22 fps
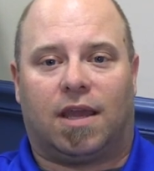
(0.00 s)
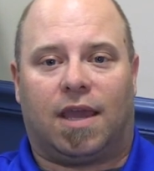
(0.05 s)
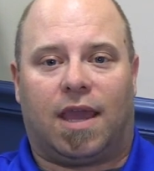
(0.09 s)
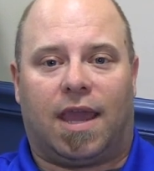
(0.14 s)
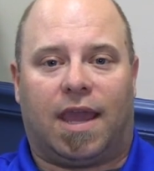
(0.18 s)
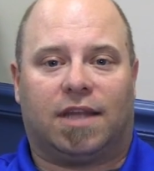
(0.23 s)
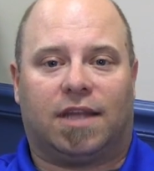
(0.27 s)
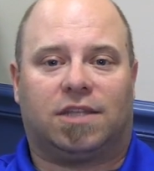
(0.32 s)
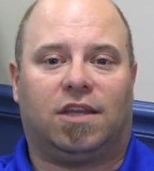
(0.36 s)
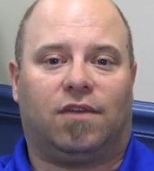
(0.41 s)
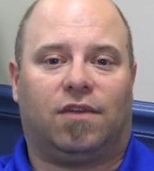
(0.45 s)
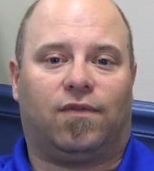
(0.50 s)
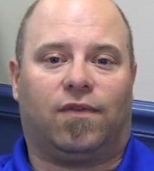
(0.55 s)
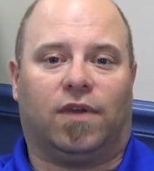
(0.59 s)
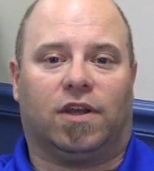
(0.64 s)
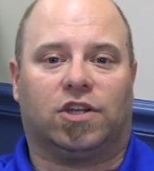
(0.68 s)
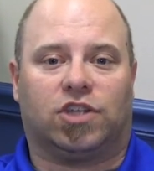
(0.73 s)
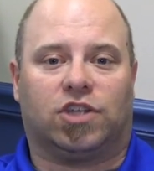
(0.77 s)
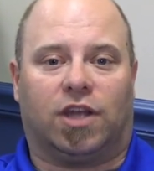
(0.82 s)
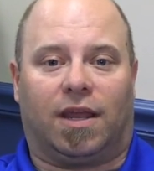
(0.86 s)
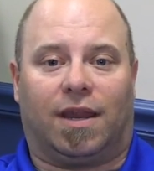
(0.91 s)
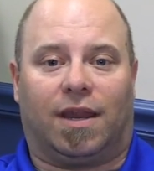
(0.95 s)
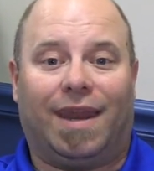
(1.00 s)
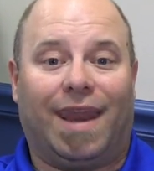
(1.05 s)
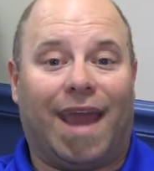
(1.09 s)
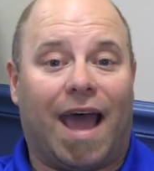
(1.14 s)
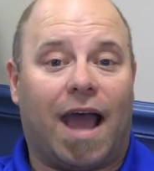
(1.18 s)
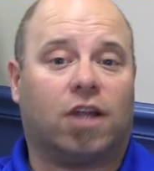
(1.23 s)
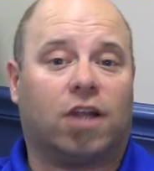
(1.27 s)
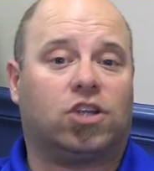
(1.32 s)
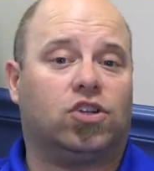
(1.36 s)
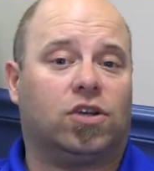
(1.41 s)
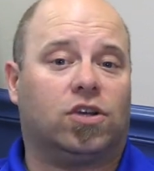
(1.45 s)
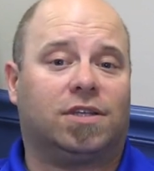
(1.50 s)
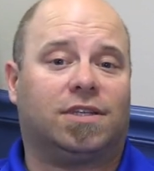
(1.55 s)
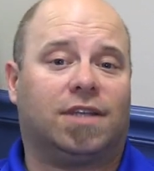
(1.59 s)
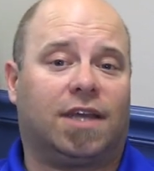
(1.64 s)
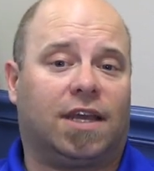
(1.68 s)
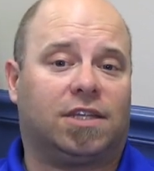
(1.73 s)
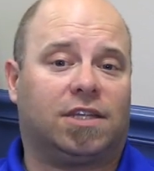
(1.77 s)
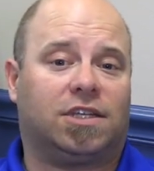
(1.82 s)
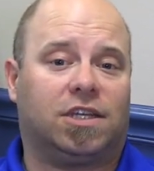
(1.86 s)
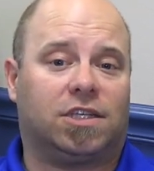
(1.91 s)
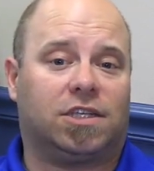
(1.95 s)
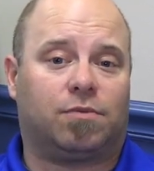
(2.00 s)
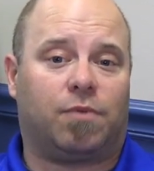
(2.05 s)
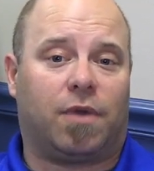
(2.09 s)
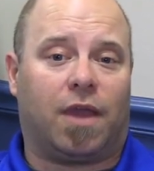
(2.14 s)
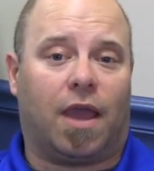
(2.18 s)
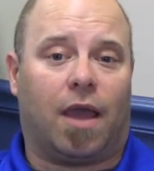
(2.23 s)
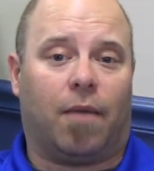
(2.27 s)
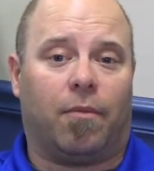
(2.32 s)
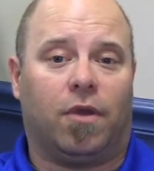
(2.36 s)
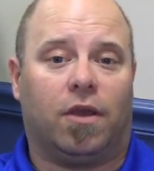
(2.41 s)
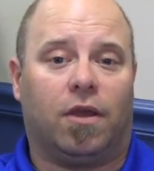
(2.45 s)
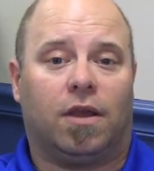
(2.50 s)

anti-phishing, not just anti-spam.